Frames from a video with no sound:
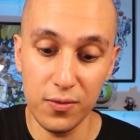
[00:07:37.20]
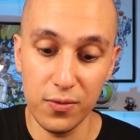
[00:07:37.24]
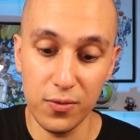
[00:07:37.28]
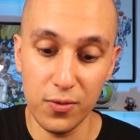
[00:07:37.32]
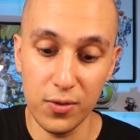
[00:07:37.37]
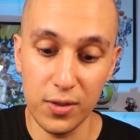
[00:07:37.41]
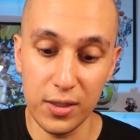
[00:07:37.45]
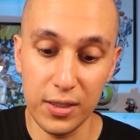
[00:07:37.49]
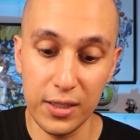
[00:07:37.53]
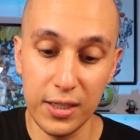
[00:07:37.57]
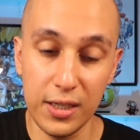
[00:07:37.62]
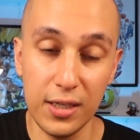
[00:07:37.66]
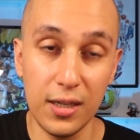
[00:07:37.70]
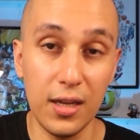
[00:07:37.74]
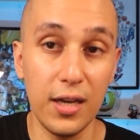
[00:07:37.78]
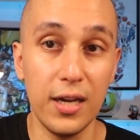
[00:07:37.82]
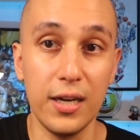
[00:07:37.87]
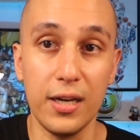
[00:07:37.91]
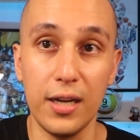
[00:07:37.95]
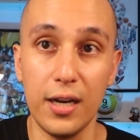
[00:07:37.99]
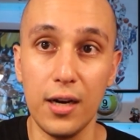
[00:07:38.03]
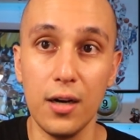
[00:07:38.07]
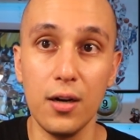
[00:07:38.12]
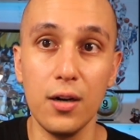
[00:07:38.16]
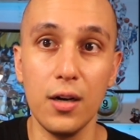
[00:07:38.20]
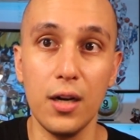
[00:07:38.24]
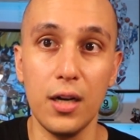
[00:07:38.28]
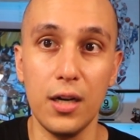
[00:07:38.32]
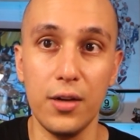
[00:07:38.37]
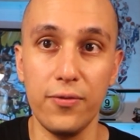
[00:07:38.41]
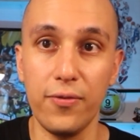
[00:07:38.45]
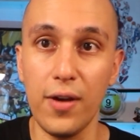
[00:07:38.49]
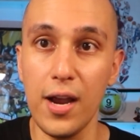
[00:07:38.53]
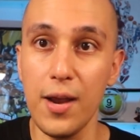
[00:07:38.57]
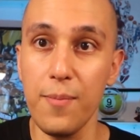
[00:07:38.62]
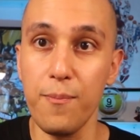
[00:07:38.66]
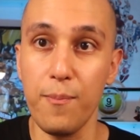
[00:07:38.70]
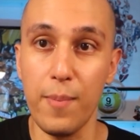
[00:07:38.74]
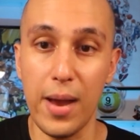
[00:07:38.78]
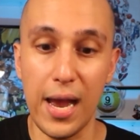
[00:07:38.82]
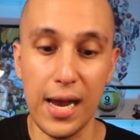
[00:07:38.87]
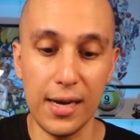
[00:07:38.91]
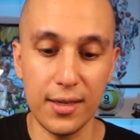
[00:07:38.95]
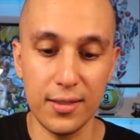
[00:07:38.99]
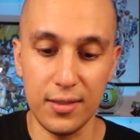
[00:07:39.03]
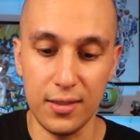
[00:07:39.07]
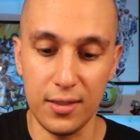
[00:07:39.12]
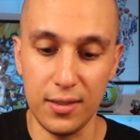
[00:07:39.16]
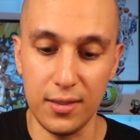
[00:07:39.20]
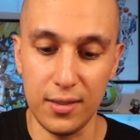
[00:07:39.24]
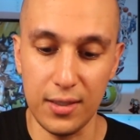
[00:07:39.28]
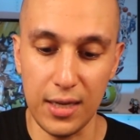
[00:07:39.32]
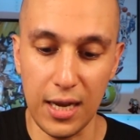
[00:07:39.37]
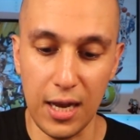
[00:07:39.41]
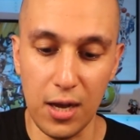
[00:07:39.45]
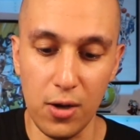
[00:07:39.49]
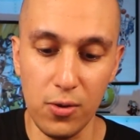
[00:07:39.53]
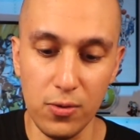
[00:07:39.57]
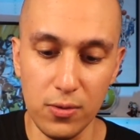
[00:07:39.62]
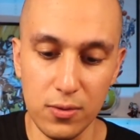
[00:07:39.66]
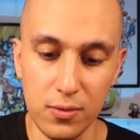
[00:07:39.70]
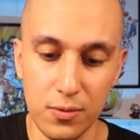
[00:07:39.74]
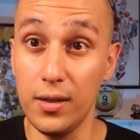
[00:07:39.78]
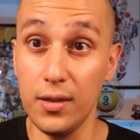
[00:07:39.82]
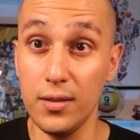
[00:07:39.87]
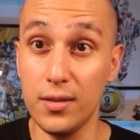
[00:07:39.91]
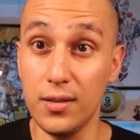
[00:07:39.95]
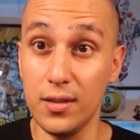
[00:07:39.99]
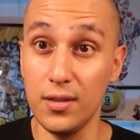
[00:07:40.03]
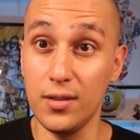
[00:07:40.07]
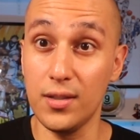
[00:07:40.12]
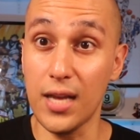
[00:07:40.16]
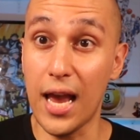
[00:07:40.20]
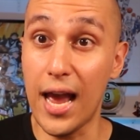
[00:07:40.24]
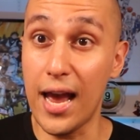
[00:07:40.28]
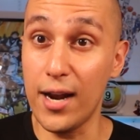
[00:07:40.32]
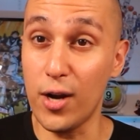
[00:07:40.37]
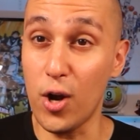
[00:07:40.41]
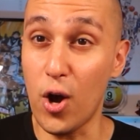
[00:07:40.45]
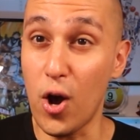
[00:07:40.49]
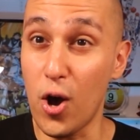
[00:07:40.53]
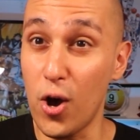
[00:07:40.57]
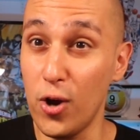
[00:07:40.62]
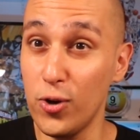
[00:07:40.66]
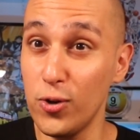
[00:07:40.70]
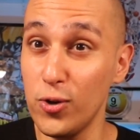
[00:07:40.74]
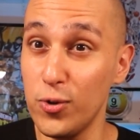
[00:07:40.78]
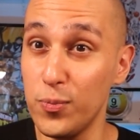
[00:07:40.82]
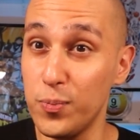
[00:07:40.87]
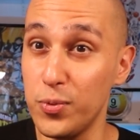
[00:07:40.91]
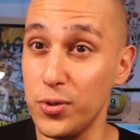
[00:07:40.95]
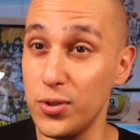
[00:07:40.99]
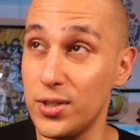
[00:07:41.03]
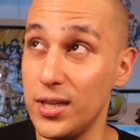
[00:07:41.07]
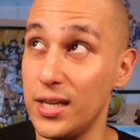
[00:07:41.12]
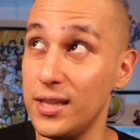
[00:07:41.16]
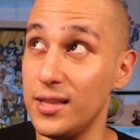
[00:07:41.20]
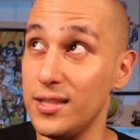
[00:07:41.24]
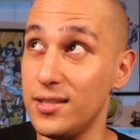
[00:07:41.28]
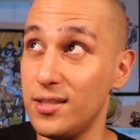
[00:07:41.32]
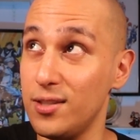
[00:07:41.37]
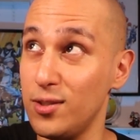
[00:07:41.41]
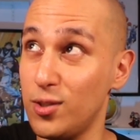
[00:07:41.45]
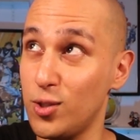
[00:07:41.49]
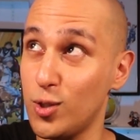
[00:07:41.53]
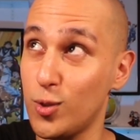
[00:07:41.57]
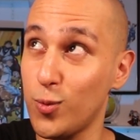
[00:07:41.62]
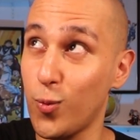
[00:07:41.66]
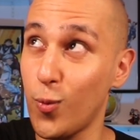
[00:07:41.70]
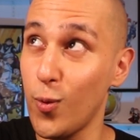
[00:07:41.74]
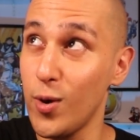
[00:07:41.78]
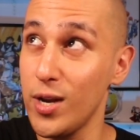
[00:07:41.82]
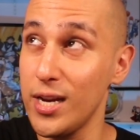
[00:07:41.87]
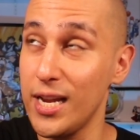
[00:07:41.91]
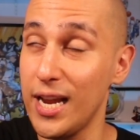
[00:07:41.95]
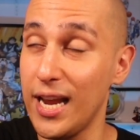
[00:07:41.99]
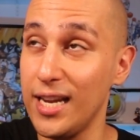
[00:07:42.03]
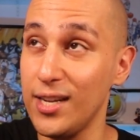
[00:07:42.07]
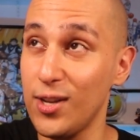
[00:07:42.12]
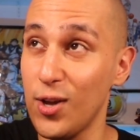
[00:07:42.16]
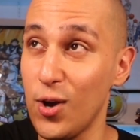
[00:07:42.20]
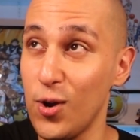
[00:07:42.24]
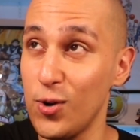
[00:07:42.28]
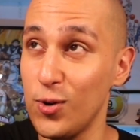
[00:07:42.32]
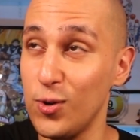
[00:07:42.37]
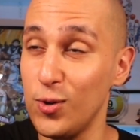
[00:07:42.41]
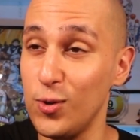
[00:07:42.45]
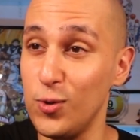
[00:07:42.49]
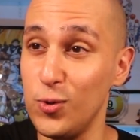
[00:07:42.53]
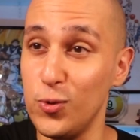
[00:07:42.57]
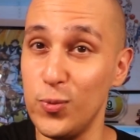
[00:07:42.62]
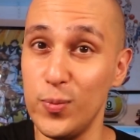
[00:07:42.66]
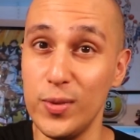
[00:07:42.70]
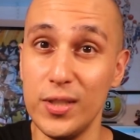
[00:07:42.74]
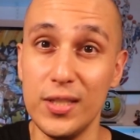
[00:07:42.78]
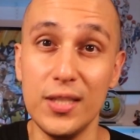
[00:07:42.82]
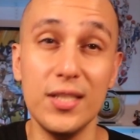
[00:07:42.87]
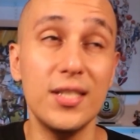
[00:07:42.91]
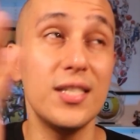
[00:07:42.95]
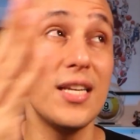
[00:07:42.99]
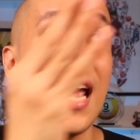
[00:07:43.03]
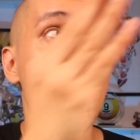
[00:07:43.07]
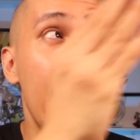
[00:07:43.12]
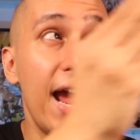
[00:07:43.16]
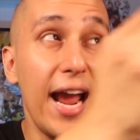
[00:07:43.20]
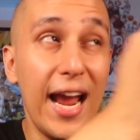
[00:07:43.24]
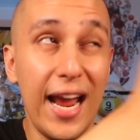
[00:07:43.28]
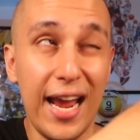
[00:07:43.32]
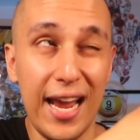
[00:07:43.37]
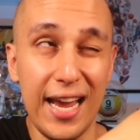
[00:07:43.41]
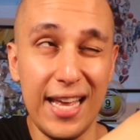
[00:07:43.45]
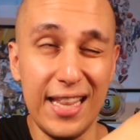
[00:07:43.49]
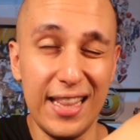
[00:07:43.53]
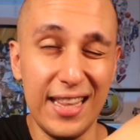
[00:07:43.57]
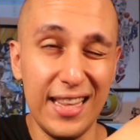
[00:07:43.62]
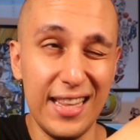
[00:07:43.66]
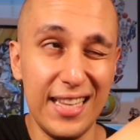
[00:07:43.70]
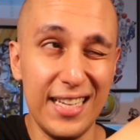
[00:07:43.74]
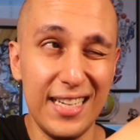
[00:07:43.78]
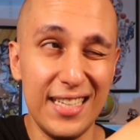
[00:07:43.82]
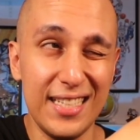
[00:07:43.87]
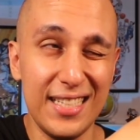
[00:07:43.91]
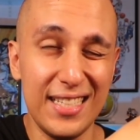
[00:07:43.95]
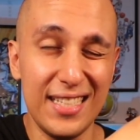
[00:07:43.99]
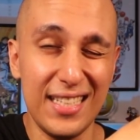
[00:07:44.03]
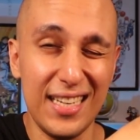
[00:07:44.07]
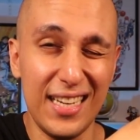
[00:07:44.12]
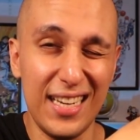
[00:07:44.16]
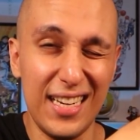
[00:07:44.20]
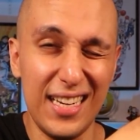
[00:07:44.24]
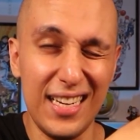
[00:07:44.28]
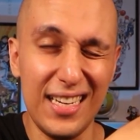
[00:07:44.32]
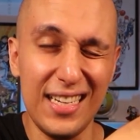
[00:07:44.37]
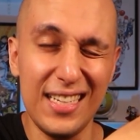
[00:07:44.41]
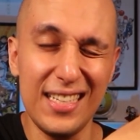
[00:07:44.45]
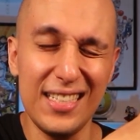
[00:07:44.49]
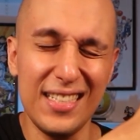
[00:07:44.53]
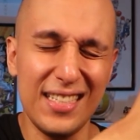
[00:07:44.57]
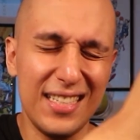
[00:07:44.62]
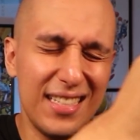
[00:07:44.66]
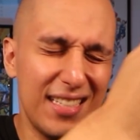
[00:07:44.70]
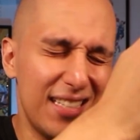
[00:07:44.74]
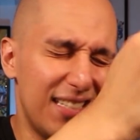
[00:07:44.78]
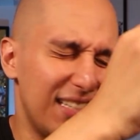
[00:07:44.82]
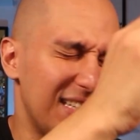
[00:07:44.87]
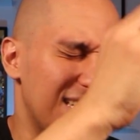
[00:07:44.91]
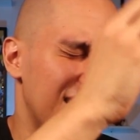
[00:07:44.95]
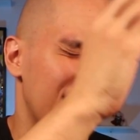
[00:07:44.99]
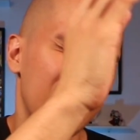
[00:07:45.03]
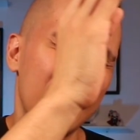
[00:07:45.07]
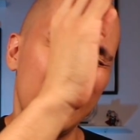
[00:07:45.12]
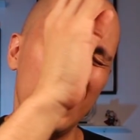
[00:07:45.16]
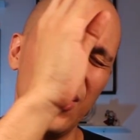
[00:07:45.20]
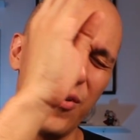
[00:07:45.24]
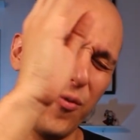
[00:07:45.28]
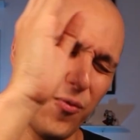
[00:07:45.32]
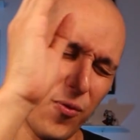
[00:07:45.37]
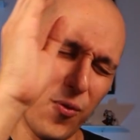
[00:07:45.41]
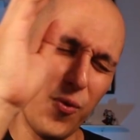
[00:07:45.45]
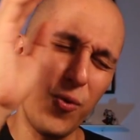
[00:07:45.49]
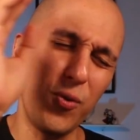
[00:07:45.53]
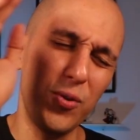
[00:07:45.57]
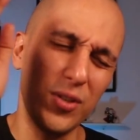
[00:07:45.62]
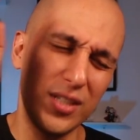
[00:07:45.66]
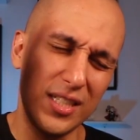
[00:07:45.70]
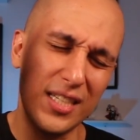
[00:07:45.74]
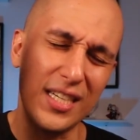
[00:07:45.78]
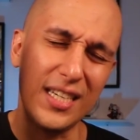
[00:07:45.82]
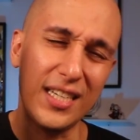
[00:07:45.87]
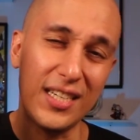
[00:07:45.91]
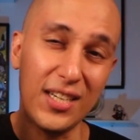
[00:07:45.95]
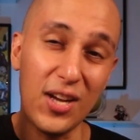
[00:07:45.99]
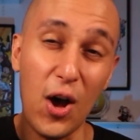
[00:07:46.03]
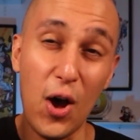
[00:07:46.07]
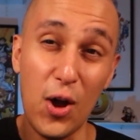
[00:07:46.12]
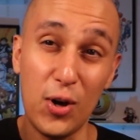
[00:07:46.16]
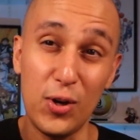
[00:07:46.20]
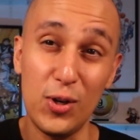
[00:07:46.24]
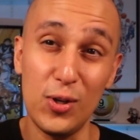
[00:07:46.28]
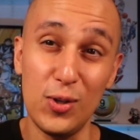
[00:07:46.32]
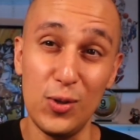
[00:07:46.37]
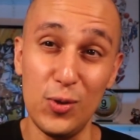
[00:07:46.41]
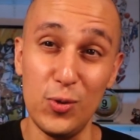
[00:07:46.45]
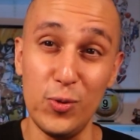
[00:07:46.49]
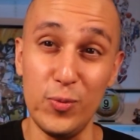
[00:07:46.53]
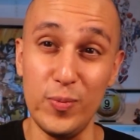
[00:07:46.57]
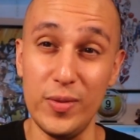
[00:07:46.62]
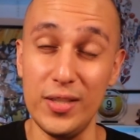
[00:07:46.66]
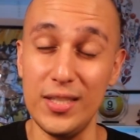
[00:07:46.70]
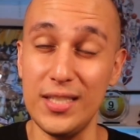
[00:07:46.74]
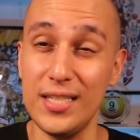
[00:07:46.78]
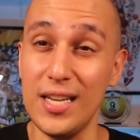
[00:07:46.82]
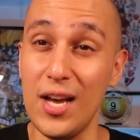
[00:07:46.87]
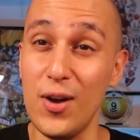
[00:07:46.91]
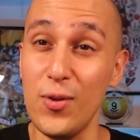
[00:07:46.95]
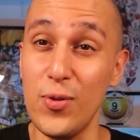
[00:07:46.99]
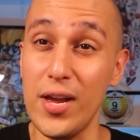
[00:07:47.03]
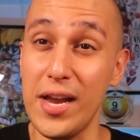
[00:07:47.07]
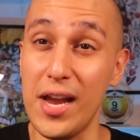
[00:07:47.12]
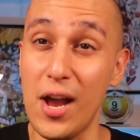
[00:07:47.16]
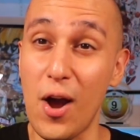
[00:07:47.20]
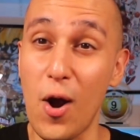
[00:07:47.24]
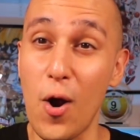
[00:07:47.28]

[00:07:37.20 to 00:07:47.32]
for the key light air. And if I max these out, this is at 100%. This is 2800 lumens, and this is 1400 lumens. Now they